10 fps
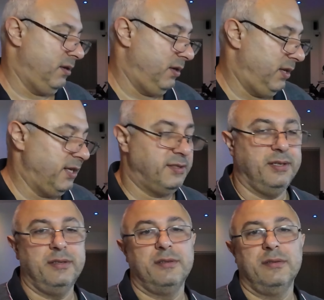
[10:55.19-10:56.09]
in
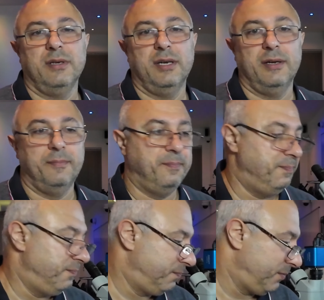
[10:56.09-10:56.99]
essence,
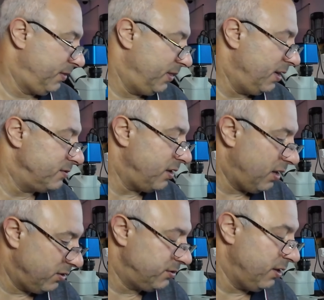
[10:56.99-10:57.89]
there's a
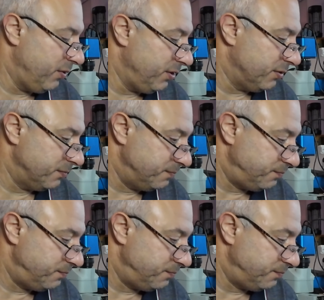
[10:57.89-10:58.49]
lot going on.